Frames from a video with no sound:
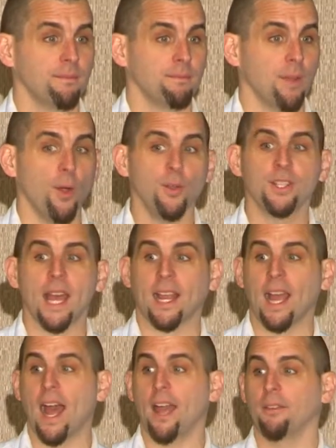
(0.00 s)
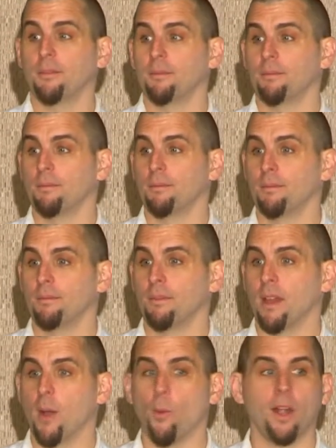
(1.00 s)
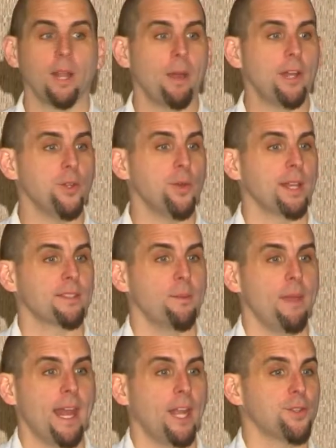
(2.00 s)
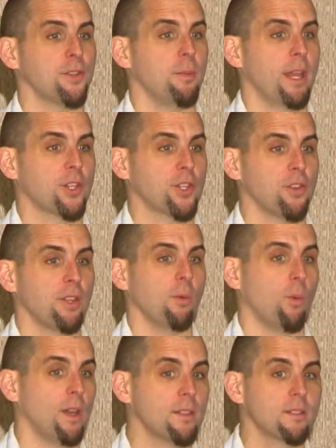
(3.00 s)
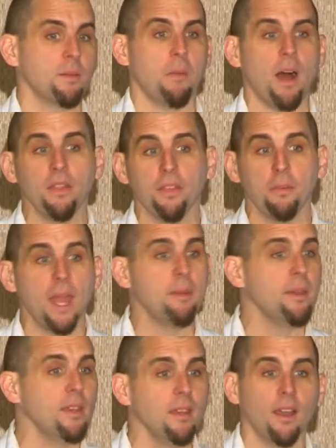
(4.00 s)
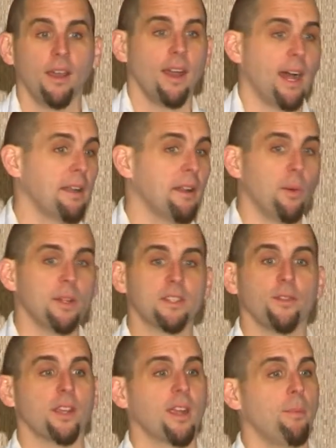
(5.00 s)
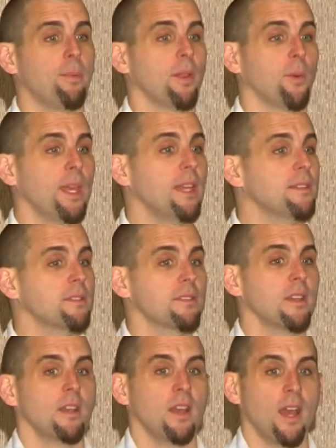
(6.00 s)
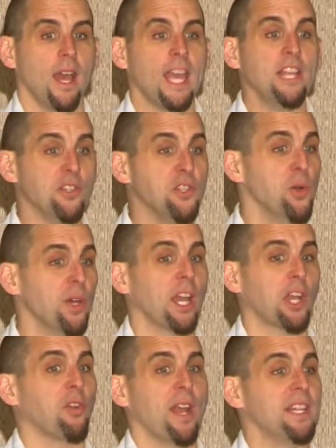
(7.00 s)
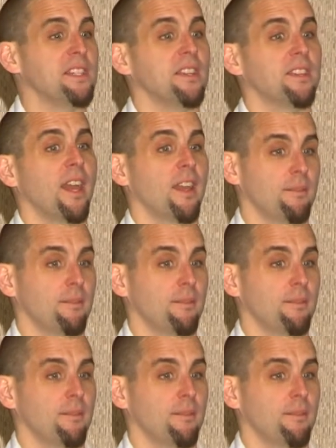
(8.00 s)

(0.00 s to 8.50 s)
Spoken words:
Who's that guy? And what am I doing as a manager to make sure that once a month, maybe, I don't know, once every couple of weeks, he's doing a crazy thing?